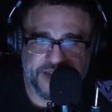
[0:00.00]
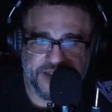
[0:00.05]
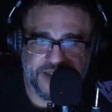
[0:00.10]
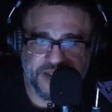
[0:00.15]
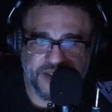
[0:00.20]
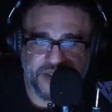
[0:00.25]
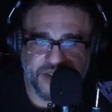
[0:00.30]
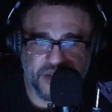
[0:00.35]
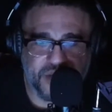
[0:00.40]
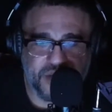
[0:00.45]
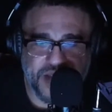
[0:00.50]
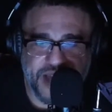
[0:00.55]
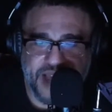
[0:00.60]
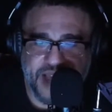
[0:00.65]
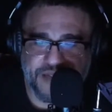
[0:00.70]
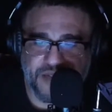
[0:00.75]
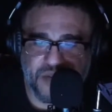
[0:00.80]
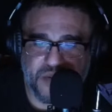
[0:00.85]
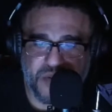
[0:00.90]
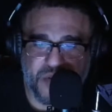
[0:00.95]
You could have
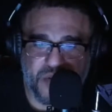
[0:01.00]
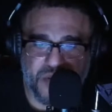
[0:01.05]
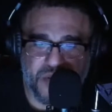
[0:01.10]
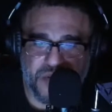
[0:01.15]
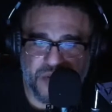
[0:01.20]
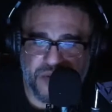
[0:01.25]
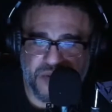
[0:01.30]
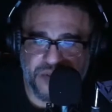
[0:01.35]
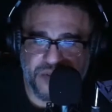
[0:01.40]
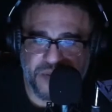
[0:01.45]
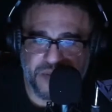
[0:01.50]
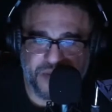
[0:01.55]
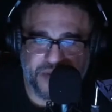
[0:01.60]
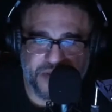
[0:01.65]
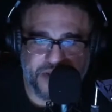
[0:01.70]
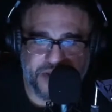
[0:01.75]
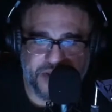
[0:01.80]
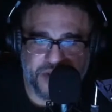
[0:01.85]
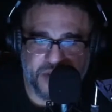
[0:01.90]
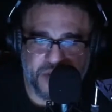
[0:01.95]
all the bread
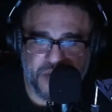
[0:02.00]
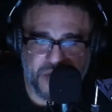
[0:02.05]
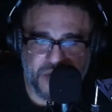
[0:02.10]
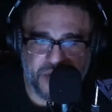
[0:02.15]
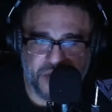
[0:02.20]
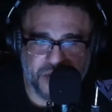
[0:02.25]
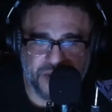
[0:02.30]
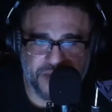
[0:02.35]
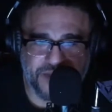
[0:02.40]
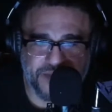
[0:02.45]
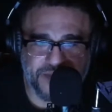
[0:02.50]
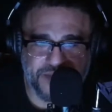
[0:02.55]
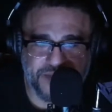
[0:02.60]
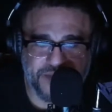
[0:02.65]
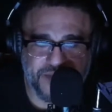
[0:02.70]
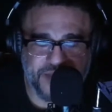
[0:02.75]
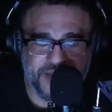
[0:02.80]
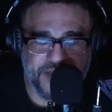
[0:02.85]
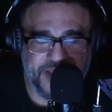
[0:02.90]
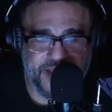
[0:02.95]
in the world
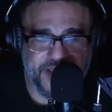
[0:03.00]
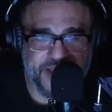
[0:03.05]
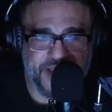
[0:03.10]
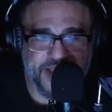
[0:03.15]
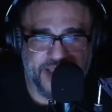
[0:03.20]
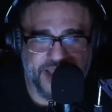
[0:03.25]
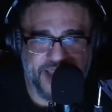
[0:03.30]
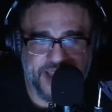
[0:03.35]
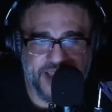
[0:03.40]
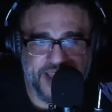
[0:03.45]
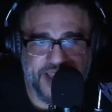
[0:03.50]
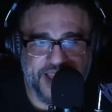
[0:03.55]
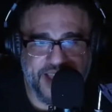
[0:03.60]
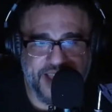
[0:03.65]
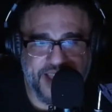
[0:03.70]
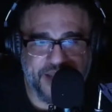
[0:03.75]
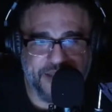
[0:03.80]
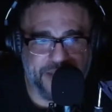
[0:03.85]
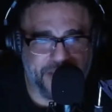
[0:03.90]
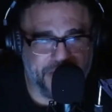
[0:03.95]

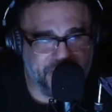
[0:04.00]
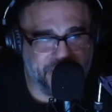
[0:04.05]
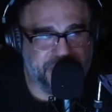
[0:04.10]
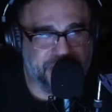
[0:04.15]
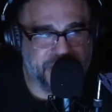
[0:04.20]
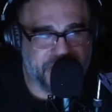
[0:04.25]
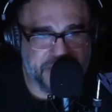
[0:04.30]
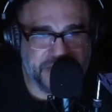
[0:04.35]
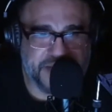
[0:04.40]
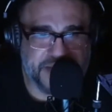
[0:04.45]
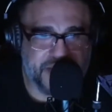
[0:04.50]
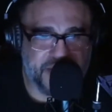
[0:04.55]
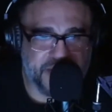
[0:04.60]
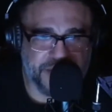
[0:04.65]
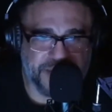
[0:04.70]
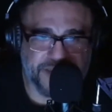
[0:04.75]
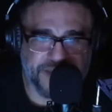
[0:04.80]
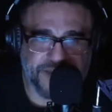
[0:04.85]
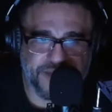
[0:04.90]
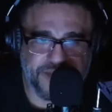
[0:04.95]
and be fucked up.
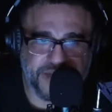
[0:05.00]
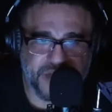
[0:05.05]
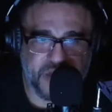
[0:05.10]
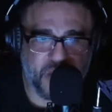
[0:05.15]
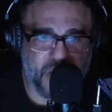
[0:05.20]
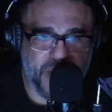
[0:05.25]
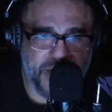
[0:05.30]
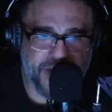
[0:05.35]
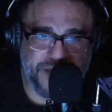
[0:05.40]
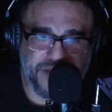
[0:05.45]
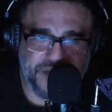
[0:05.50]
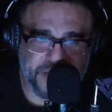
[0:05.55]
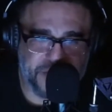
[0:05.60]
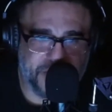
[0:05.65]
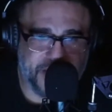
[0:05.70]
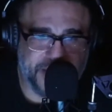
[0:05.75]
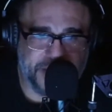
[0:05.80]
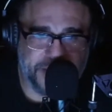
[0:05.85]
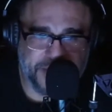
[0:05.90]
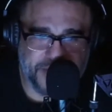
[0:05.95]
Your wife is
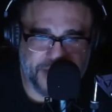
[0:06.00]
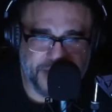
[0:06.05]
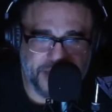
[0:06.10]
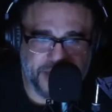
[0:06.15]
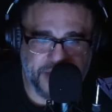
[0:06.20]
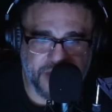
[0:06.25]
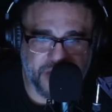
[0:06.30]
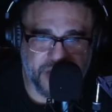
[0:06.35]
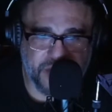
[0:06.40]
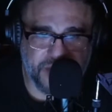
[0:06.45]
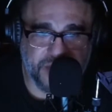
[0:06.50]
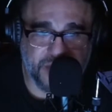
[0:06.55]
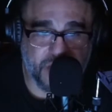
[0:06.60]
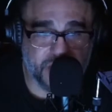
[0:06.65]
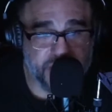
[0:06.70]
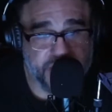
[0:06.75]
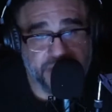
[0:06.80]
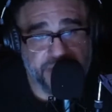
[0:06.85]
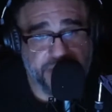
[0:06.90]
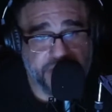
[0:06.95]
probably playing you, or
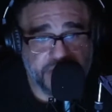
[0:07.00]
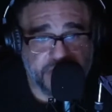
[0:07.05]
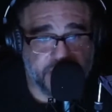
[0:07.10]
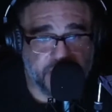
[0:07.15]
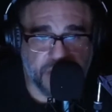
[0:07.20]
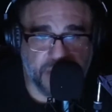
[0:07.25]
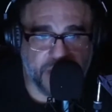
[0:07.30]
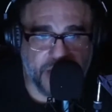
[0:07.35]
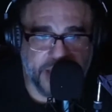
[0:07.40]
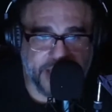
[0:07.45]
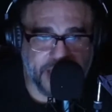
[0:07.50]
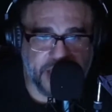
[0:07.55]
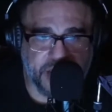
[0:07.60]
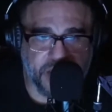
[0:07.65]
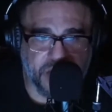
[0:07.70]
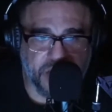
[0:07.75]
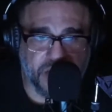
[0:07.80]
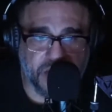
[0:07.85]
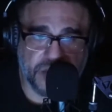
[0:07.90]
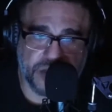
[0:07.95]
she really don't like
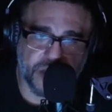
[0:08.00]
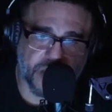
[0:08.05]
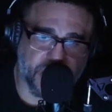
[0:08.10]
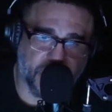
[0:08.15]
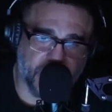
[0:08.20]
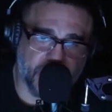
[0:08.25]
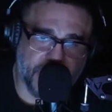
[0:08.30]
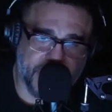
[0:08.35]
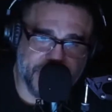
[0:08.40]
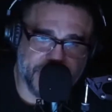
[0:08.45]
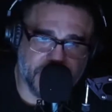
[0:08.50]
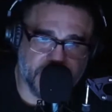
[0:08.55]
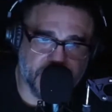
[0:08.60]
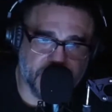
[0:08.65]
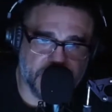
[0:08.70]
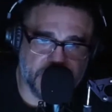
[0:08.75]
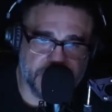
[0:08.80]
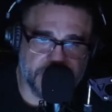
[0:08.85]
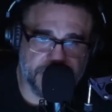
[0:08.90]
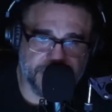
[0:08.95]
you, or you don't like
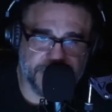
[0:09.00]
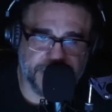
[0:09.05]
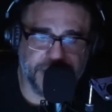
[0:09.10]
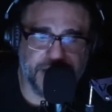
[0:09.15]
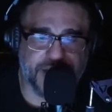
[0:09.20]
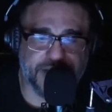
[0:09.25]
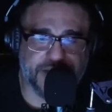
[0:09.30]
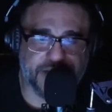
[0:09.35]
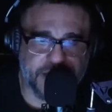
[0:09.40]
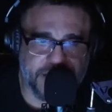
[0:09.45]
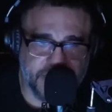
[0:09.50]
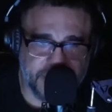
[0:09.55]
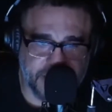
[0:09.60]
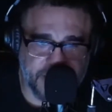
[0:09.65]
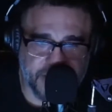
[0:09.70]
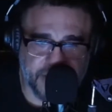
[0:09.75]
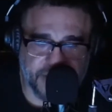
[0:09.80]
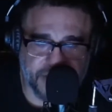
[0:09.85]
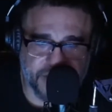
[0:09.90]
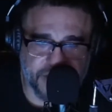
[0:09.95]
her, but y'all stay
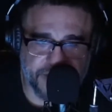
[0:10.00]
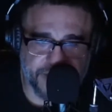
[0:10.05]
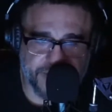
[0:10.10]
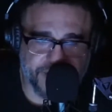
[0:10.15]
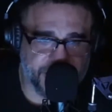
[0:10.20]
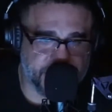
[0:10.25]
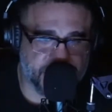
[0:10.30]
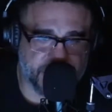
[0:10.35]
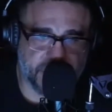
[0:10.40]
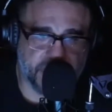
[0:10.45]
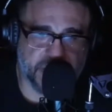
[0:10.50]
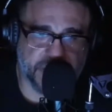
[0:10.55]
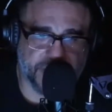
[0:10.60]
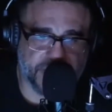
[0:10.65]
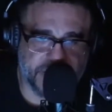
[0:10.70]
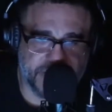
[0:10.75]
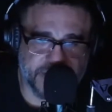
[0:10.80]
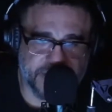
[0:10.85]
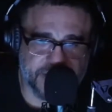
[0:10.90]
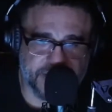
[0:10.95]
together for
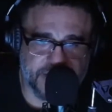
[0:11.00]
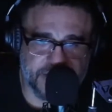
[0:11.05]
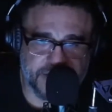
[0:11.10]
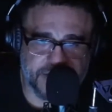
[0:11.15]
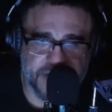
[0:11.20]
circumstances.